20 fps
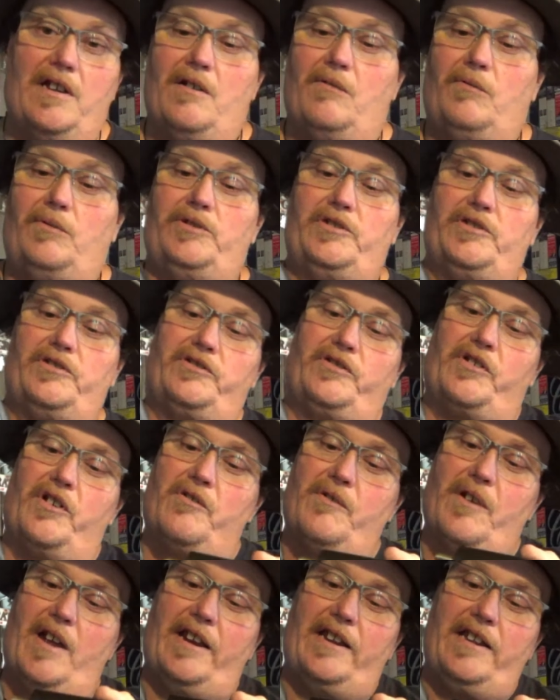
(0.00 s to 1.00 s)
will just
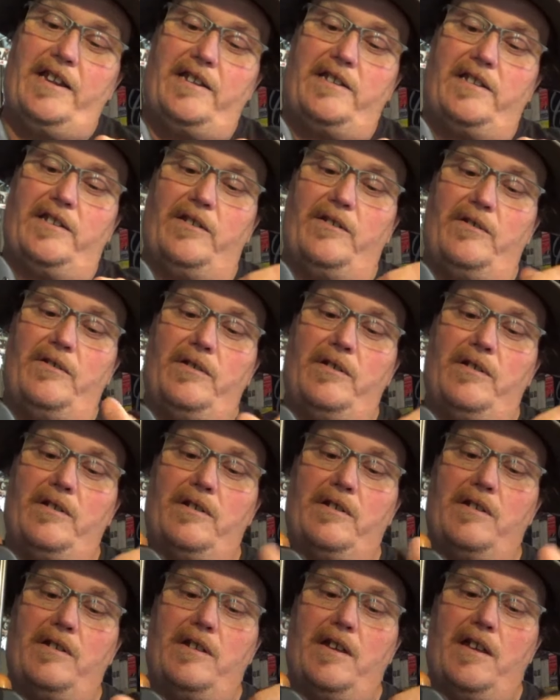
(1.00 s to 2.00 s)
screw right into.
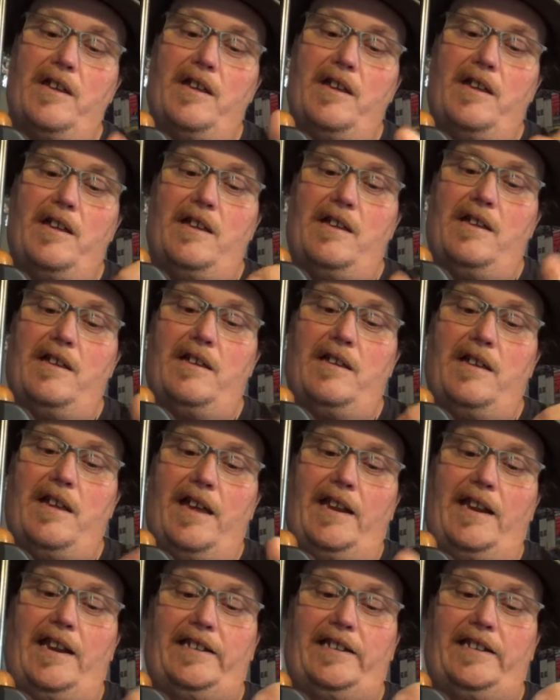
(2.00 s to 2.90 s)
And